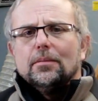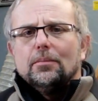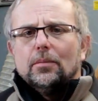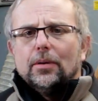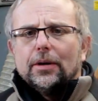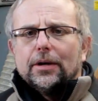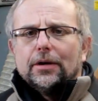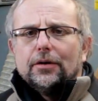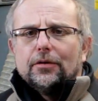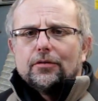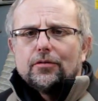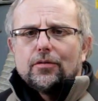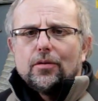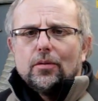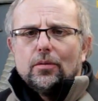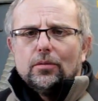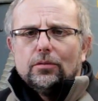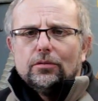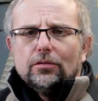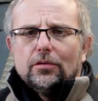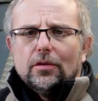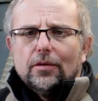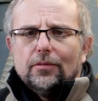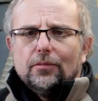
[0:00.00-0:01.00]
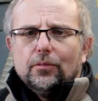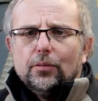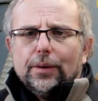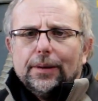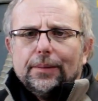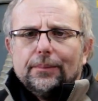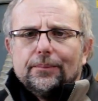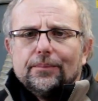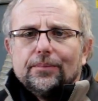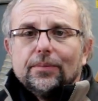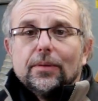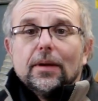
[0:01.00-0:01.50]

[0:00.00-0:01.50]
my control software.